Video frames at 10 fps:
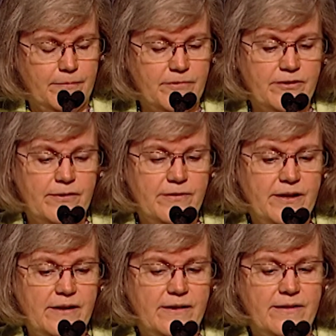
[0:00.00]
So
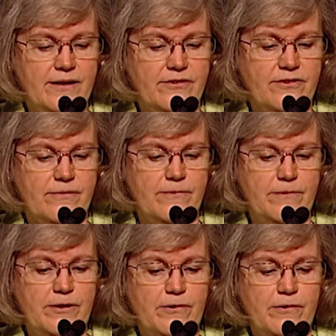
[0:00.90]
debt collection, what
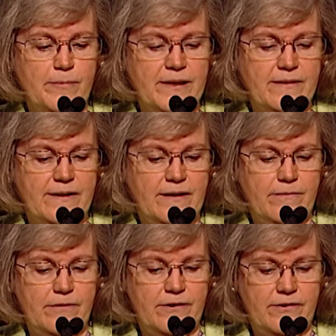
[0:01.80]
we heard about that
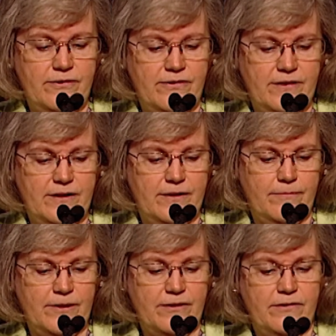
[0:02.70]
was that
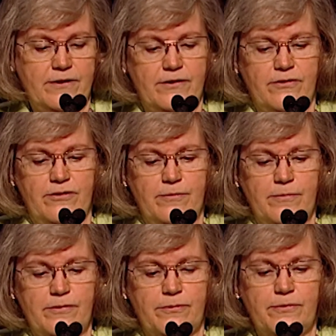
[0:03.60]
military
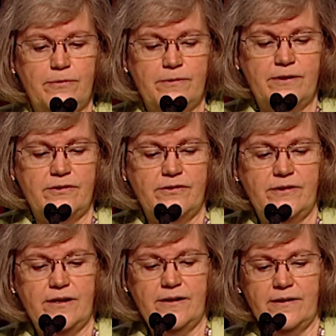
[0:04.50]
consumers told us
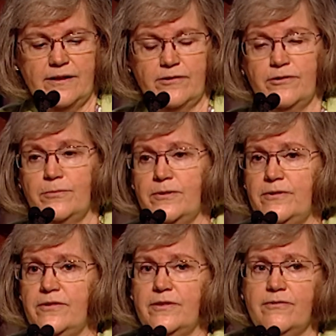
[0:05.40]
debt collectors were
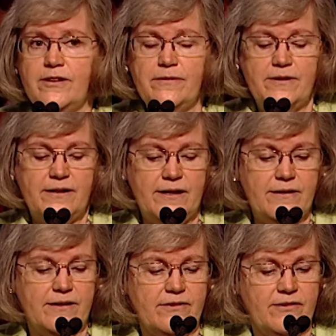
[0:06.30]
using the following
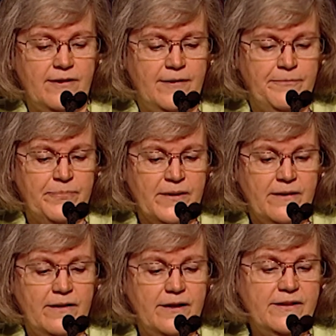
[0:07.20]
tactics.
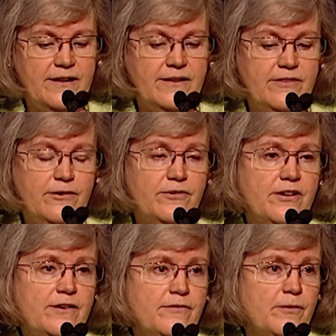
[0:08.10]
Contacting their
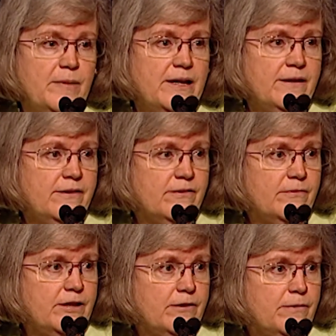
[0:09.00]
chain of command as a
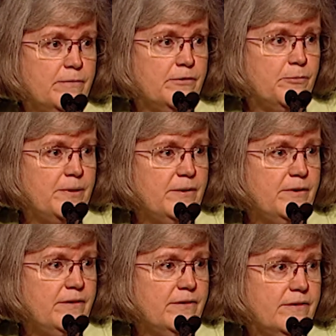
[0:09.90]
way to coerce
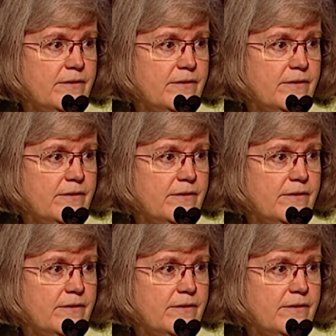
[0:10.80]
payment.